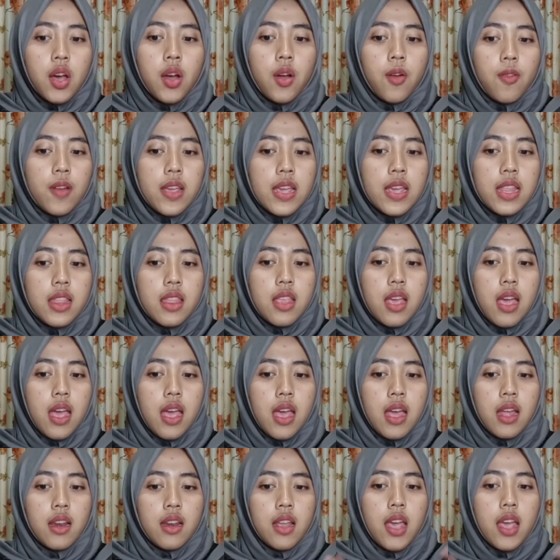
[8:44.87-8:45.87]
create
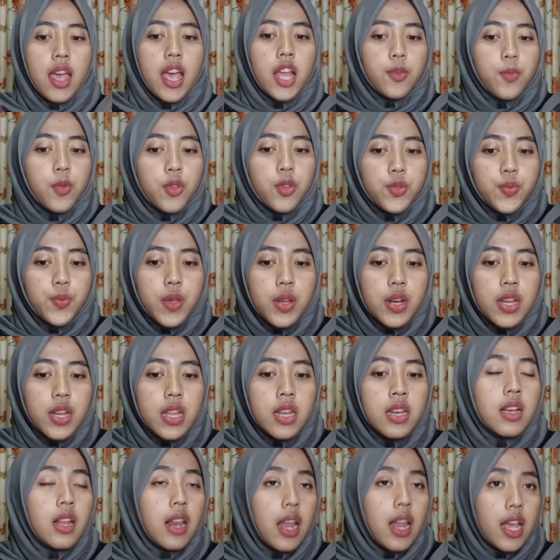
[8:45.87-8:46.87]
an atmosphere
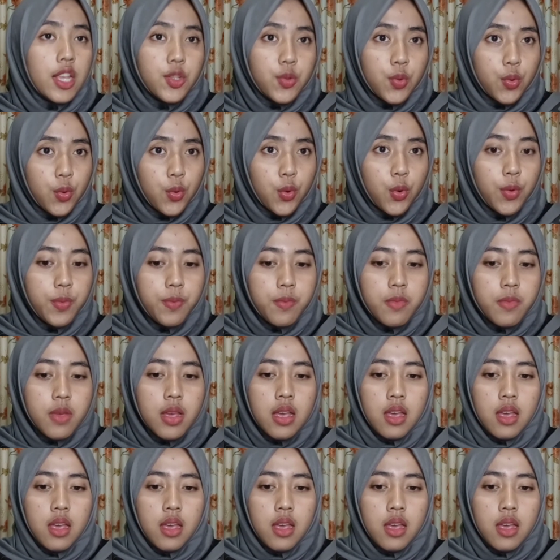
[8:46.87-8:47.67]
in the classroom